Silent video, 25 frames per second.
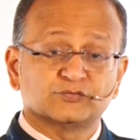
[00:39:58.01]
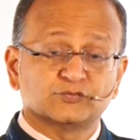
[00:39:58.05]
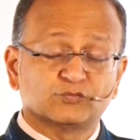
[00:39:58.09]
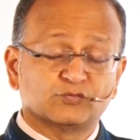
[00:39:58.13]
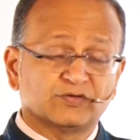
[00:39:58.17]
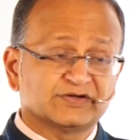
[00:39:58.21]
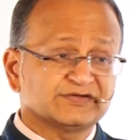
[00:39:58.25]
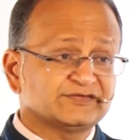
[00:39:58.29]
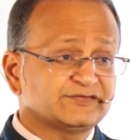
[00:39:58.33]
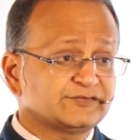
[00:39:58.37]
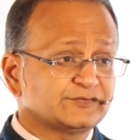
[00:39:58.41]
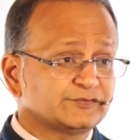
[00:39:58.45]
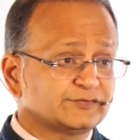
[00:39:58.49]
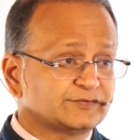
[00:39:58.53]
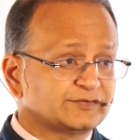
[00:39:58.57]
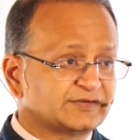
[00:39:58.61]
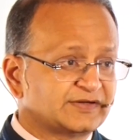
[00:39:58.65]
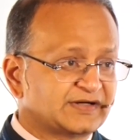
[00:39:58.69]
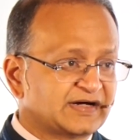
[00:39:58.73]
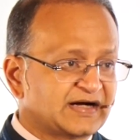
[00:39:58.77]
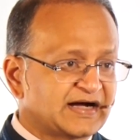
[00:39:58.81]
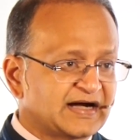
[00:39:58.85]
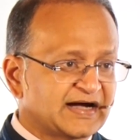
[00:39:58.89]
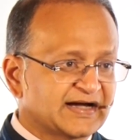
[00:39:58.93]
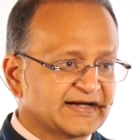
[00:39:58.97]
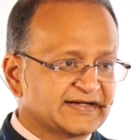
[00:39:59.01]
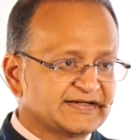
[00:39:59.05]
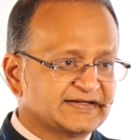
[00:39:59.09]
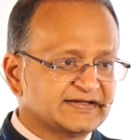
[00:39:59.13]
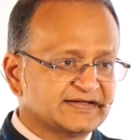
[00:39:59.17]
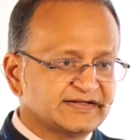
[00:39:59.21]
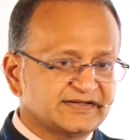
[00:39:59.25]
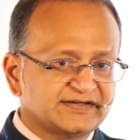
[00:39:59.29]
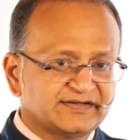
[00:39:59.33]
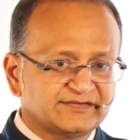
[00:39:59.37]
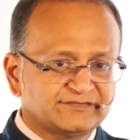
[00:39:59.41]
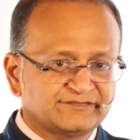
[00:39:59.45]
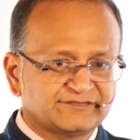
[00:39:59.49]
once you
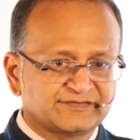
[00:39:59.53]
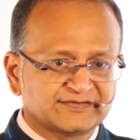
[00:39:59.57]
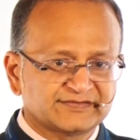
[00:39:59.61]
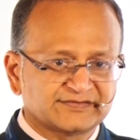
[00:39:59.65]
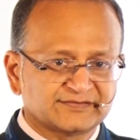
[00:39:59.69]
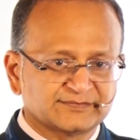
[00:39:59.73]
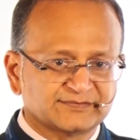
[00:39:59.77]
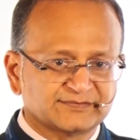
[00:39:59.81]
identify the